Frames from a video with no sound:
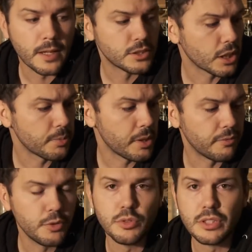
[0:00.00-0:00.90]
Talked about a
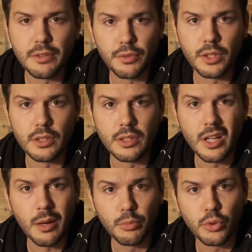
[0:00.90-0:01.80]
few different
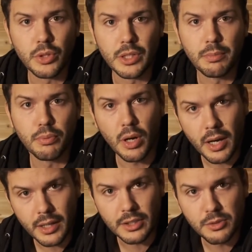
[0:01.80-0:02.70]
Knob Creek
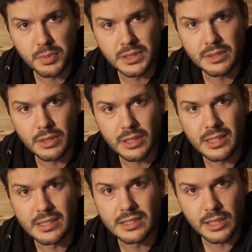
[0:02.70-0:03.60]
products, specifically
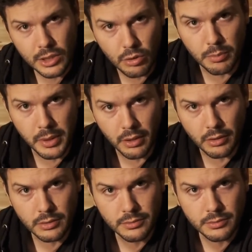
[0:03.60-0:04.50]
the single
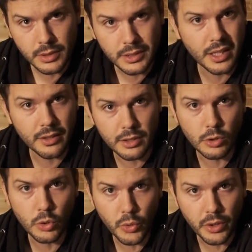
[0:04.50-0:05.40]
barrel and kind of the
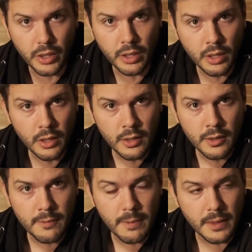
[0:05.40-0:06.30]
glory
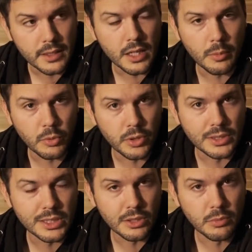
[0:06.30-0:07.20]
that the Knob Creek
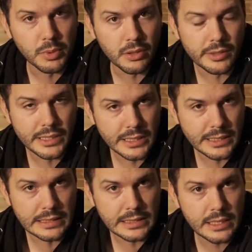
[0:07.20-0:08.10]
single barrel
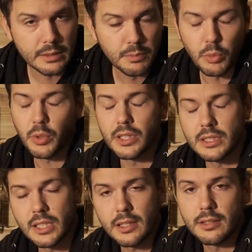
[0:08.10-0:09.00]
is. But we're going
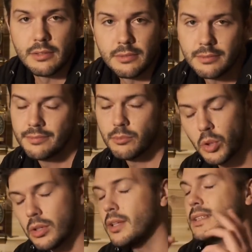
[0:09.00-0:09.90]
to talk
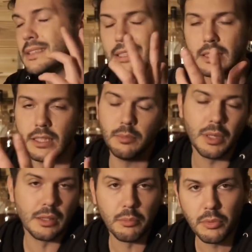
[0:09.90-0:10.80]
more holistically
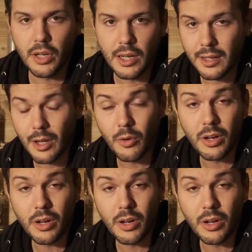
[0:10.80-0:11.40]
about the brand,